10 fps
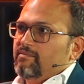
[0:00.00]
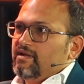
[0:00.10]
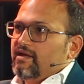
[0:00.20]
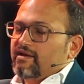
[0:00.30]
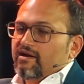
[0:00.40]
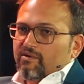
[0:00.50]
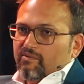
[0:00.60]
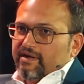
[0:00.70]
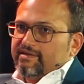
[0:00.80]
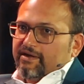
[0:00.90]
like,
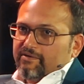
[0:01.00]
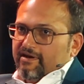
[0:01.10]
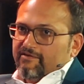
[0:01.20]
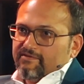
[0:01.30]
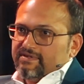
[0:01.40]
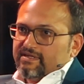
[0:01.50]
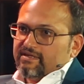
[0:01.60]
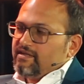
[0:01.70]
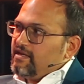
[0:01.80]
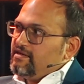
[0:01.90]
write down every
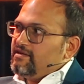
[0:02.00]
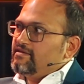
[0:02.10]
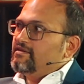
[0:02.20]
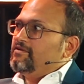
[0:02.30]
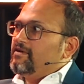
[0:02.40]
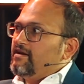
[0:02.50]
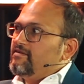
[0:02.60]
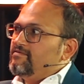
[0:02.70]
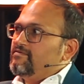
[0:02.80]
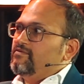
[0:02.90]
single idea that you
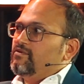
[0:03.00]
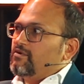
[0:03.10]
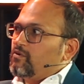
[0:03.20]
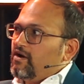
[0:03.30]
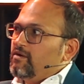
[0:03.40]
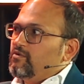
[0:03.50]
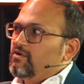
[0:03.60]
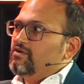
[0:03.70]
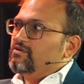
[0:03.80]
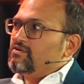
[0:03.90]
have for acquiring more
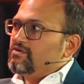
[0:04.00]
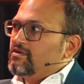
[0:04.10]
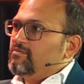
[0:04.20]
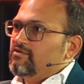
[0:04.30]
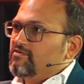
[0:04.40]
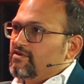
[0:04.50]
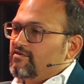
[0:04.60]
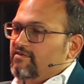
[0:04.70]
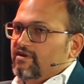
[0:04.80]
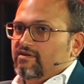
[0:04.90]
users and improving your
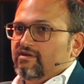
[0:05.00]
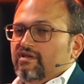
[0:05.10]
funnel.